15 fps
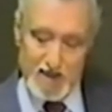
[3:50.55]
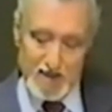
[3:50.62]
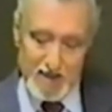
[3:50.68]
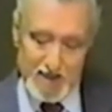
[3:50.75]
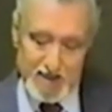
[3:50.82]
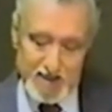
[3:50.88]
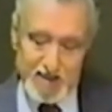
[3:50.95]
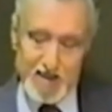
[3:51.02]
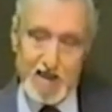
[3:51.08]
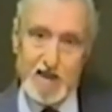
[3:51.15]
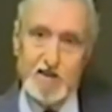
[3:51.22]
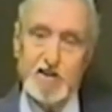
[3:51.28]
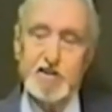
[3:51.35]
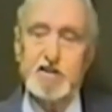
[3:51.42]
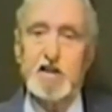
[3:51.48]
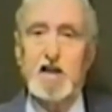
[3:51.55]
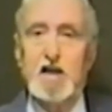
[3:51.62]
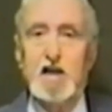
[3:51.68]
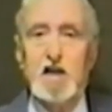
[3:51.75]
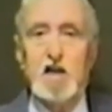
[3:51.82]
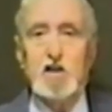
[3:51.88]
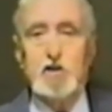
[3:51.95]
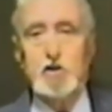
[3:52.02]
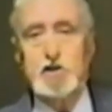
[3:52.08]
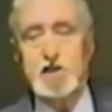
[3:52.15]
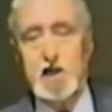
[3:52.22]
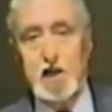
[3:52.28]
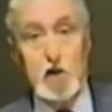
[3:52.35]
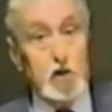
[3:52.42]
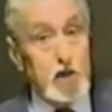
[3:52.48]
Let's say that you
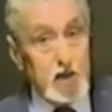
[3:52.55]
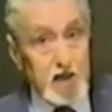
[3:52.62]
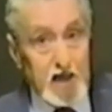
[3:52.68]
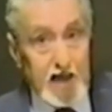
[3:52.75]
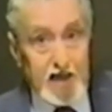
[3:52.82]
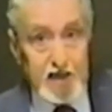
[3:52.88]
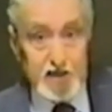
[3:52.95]
say, who do you like?